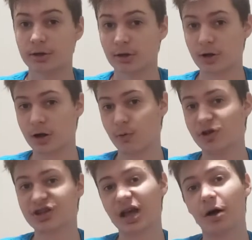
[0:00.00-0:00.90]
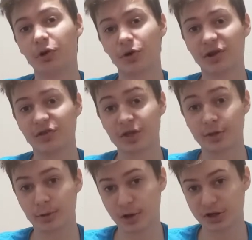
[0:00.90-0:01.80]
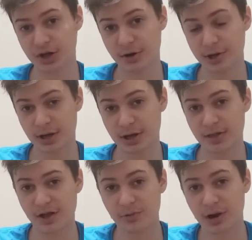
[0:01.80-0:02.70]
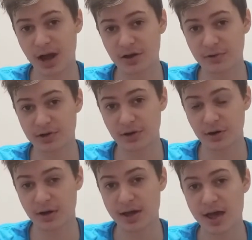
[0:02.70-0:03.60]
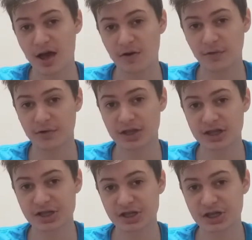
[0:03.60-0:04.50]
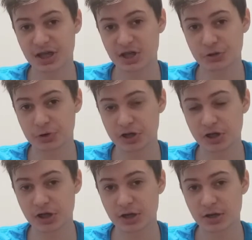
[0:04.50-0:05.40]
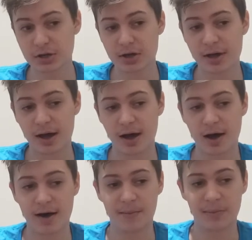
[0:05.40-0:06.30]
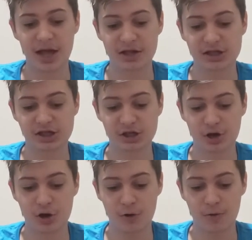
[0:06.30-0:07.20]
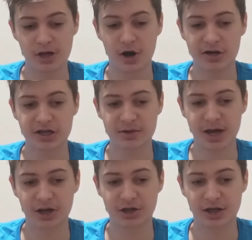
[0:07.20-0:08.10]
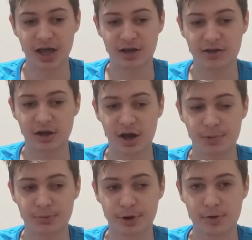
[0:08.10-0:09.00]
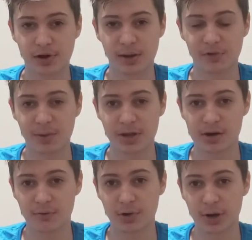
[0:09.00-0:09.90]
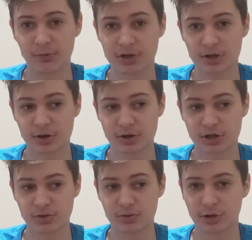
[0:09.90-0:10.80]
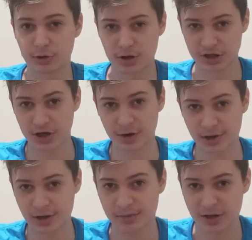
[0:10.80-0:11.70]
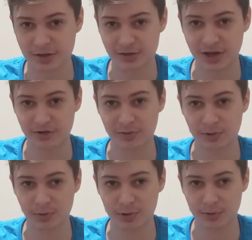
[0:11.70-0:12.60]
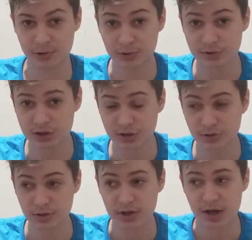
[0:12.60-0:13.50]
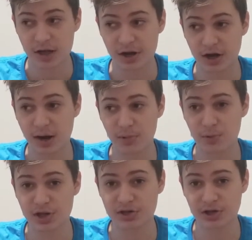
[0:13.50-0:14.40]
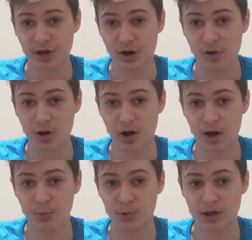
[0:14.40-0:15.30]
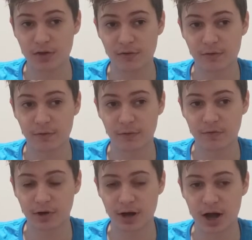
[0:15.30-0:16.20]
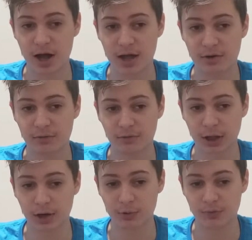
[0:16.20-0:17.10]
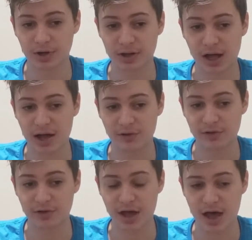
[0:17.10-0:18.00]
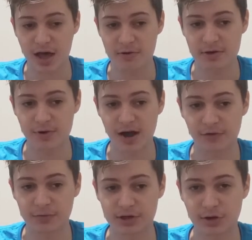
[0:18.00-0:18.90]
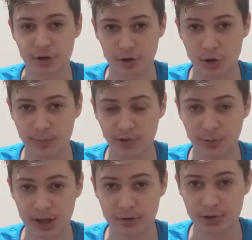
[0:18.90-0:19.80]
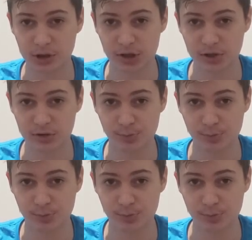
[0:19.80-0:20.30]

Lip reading: what's now known as the launch area, and that's where it had to return. However, this season they switched it, and so our team actually had a couple programs that made our robot return to the launch area because that's what we were used to. And then a couple weeks ago, we forgot, and we realized that you have to return to home, so we had to adjust those